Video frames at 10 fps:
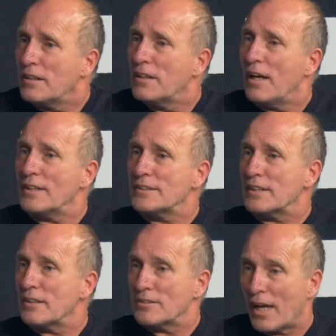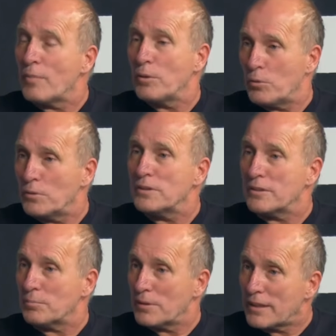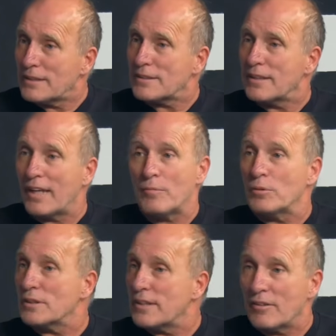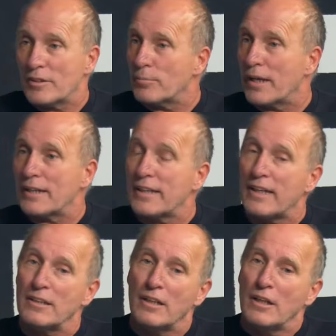I said, because I'm going to the police and I'm going to tell everybody I can.